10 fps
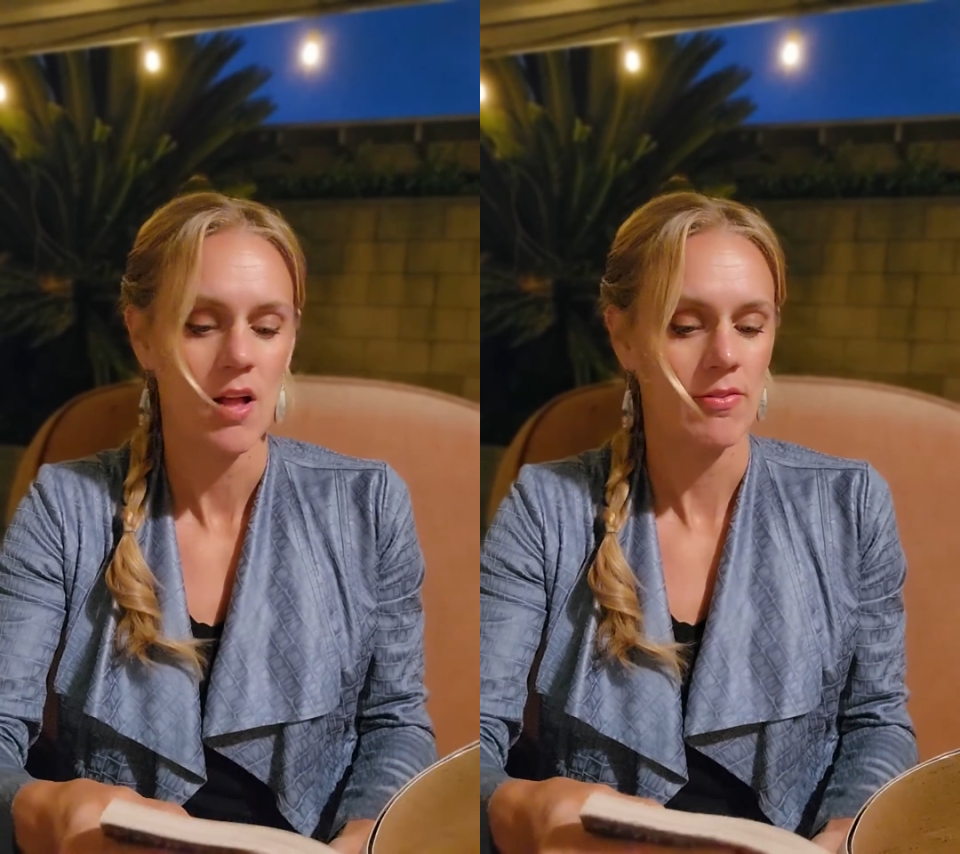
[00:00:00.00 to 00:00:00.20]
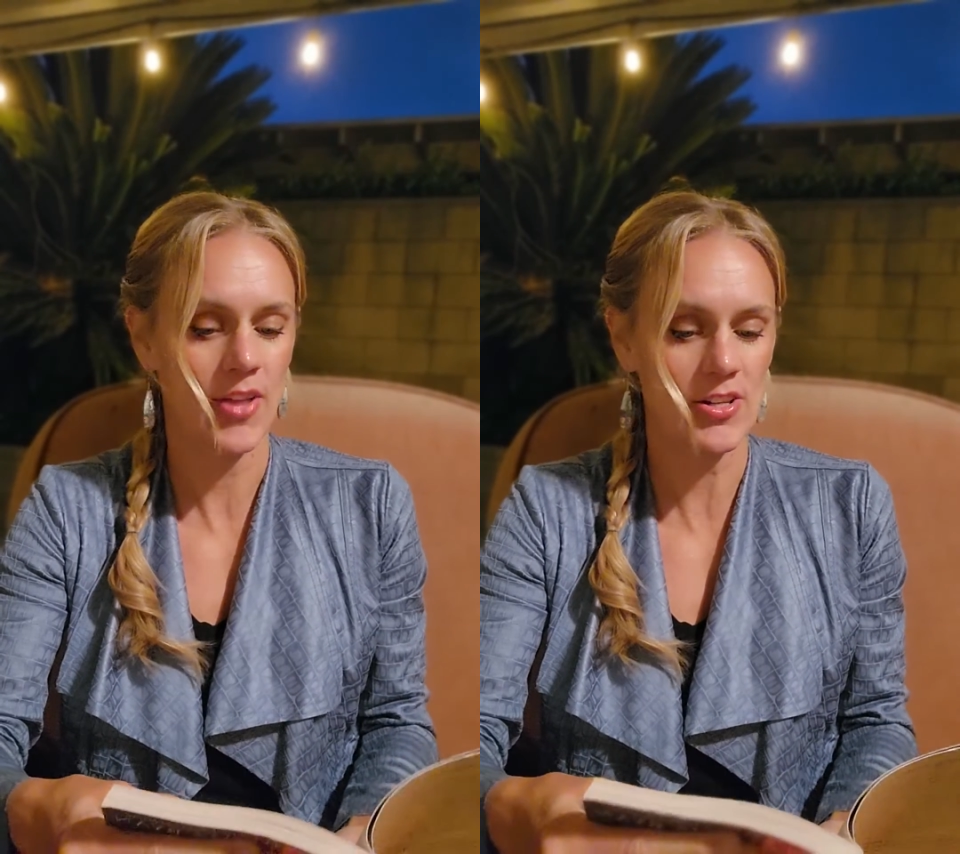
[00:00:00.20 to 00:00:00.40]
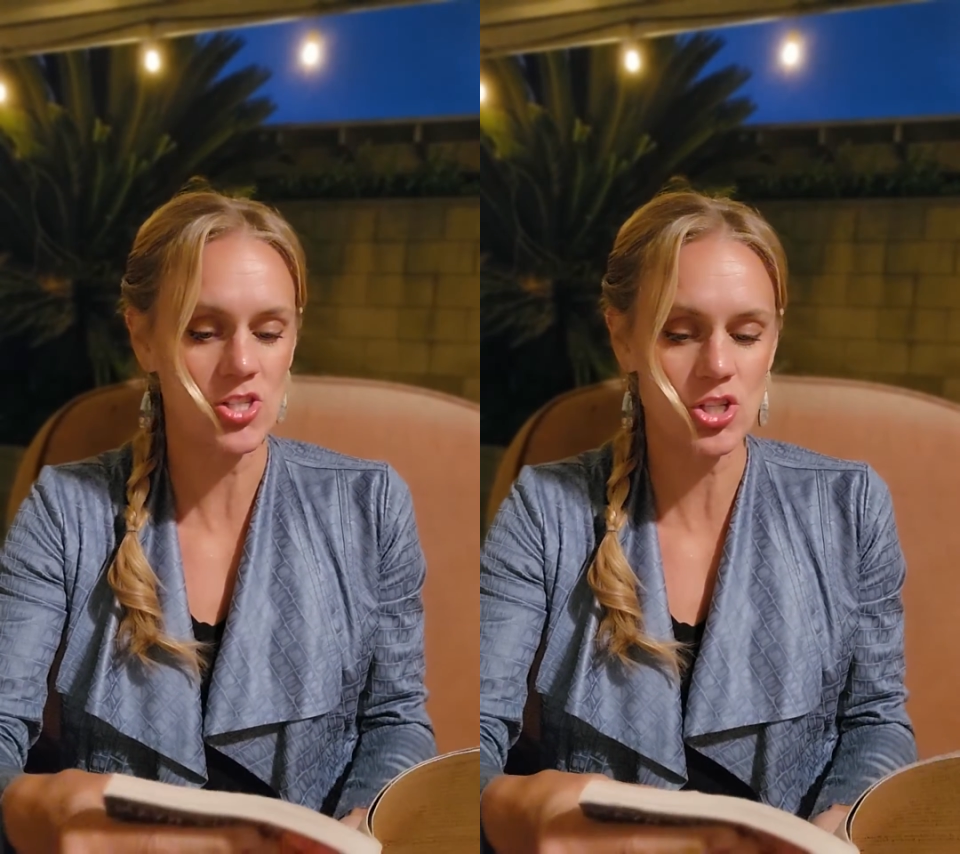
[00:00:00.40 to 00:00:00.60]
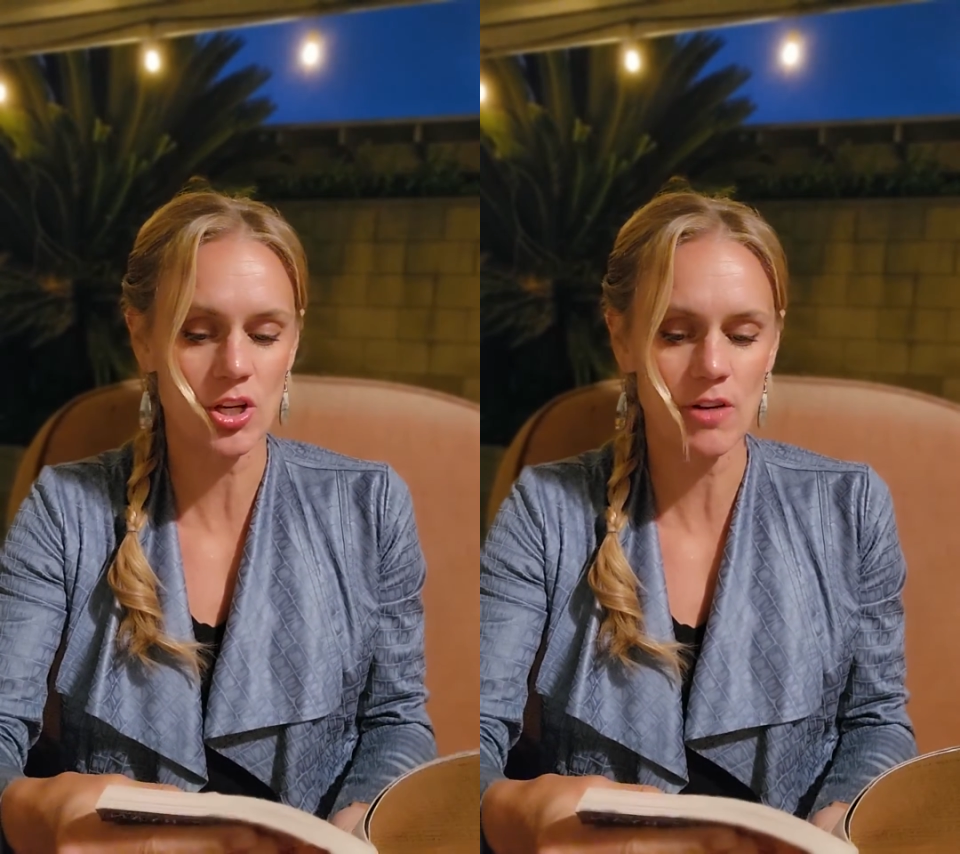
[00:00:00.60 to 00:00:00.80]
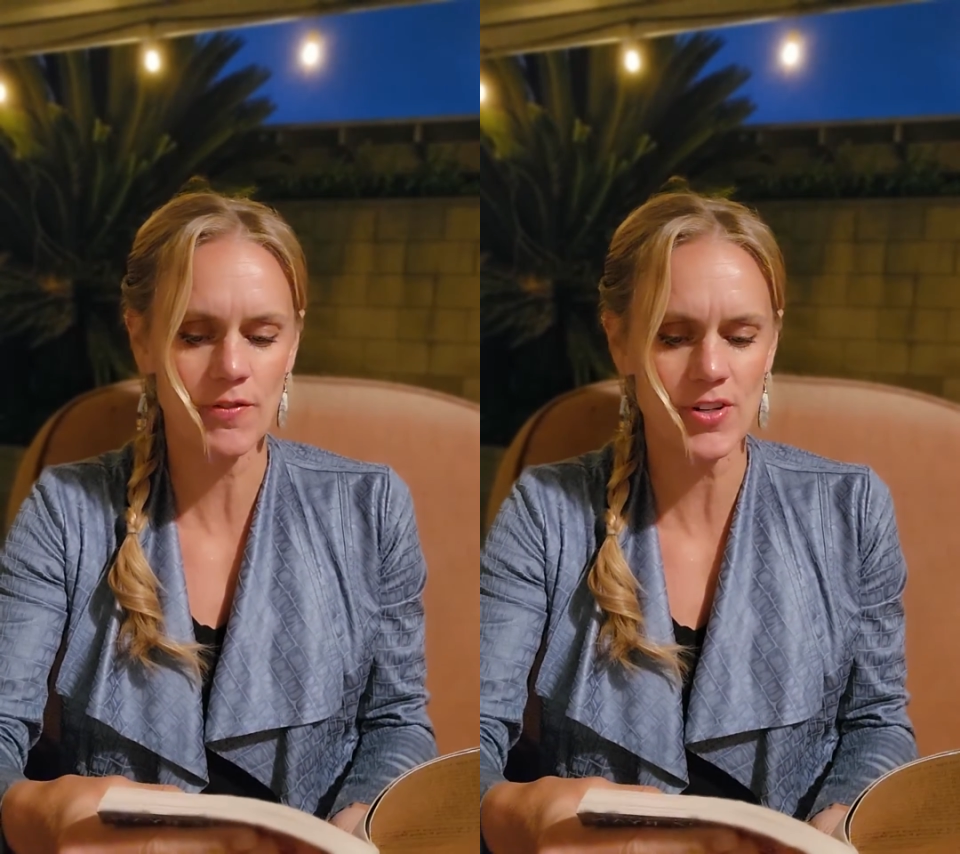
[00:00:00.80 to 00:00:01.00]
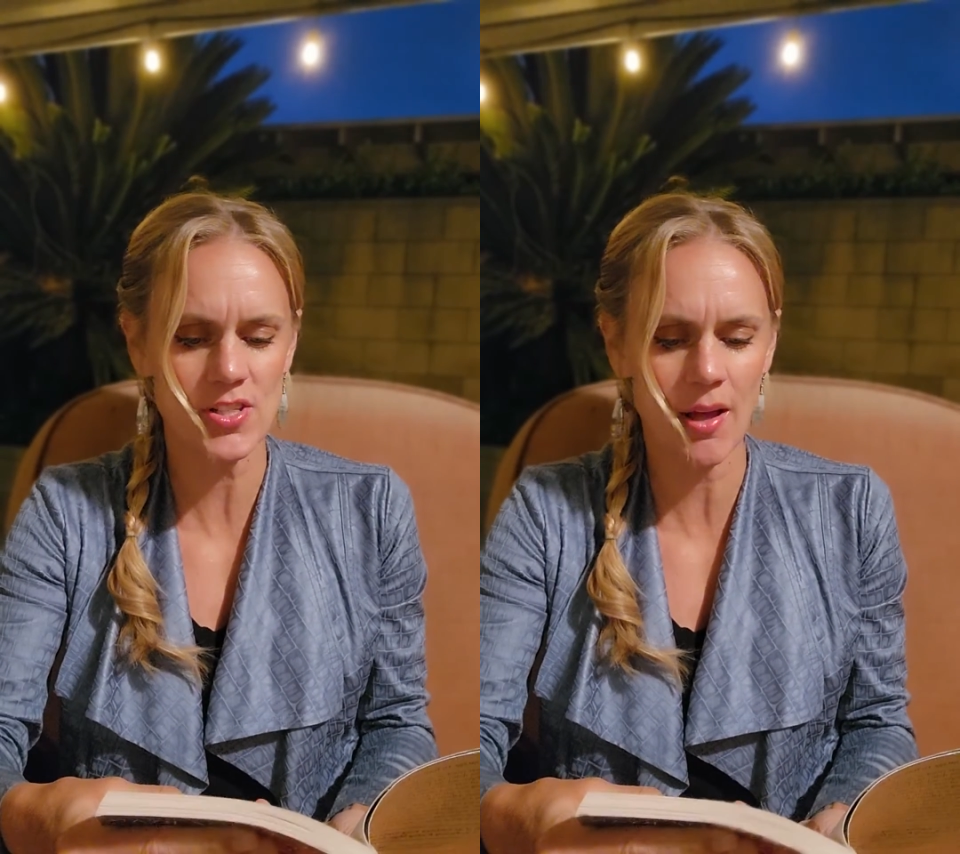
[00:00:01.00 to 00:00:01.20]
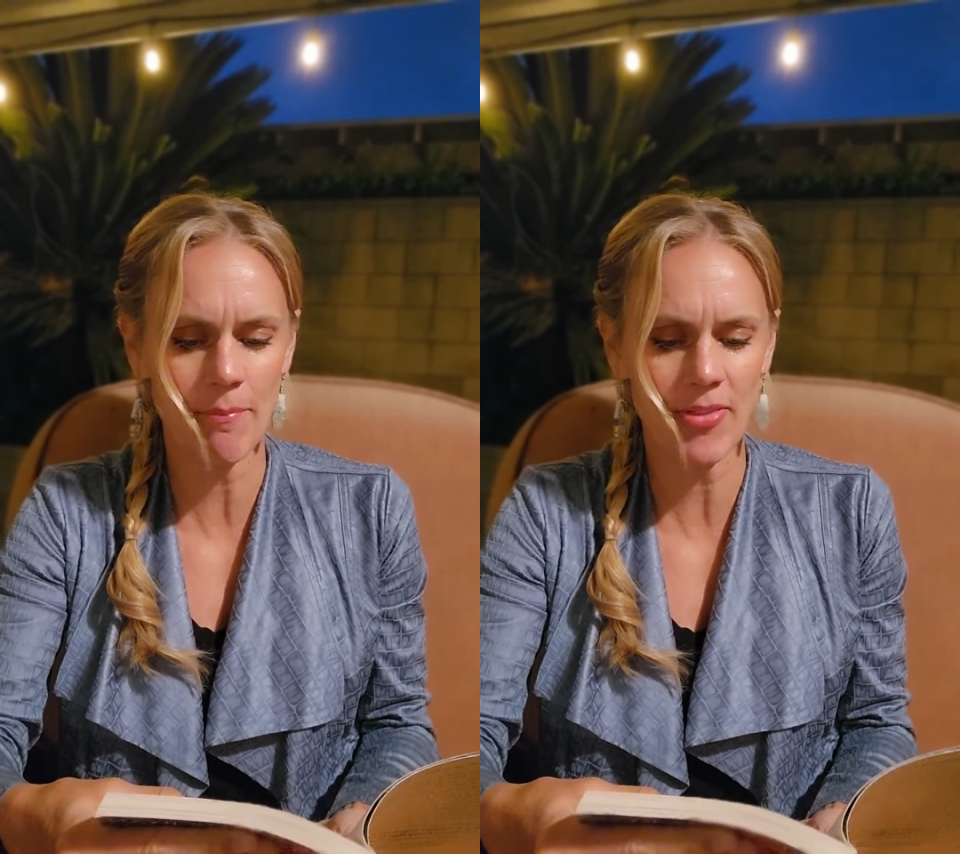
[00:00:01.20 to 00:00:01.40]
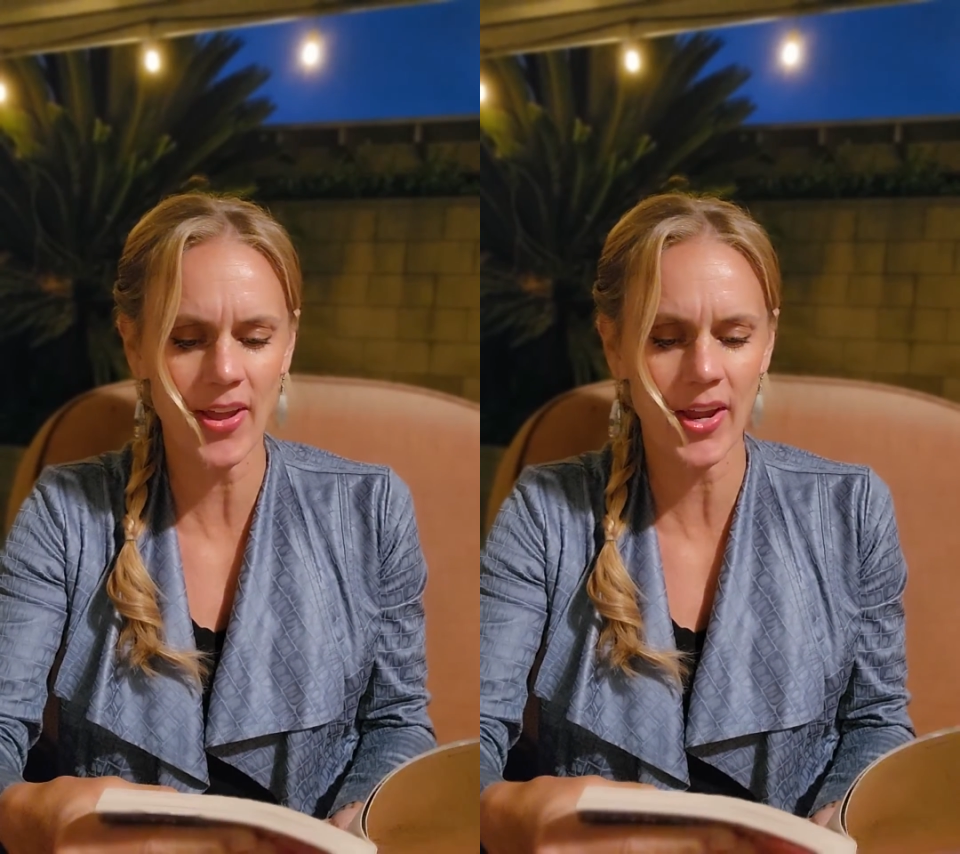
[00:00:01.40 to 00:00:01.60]
that stood for
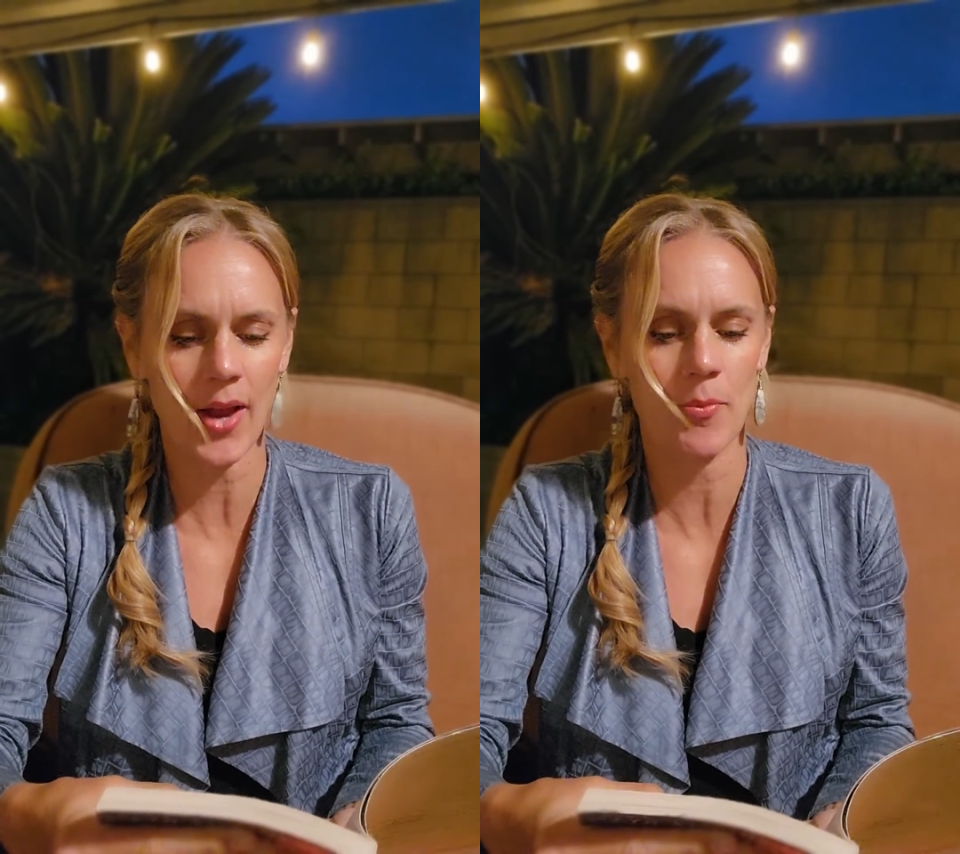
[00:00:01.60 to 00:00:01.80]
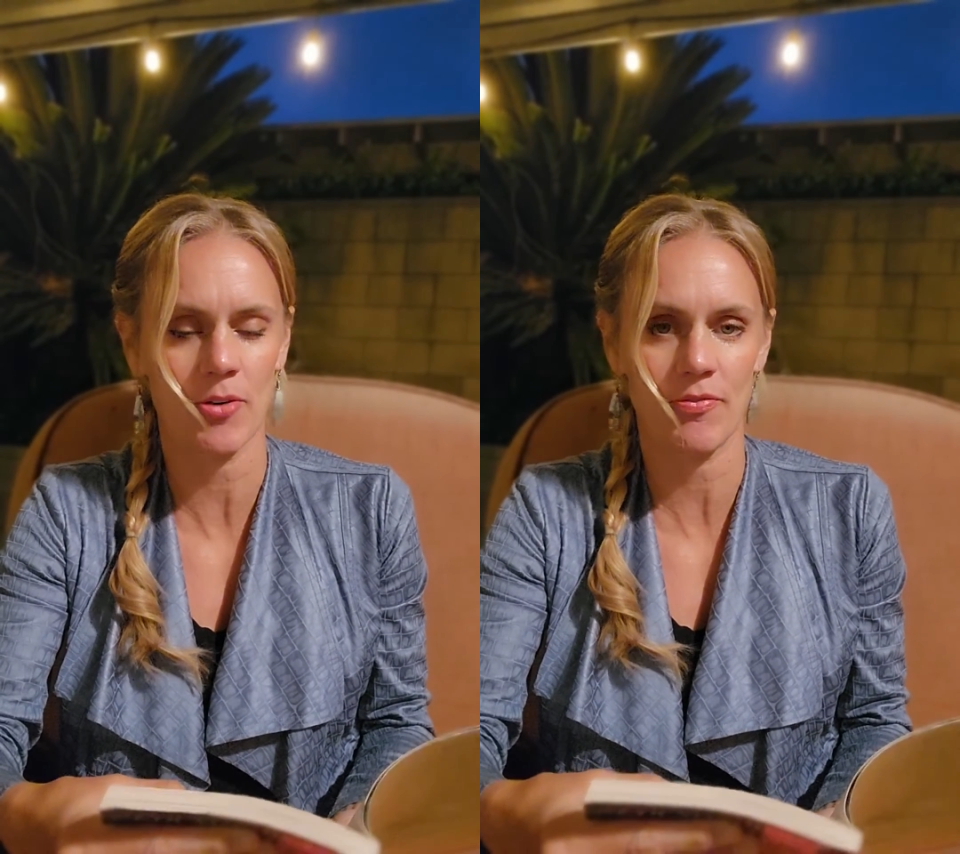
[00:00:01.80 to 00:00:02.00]
something and were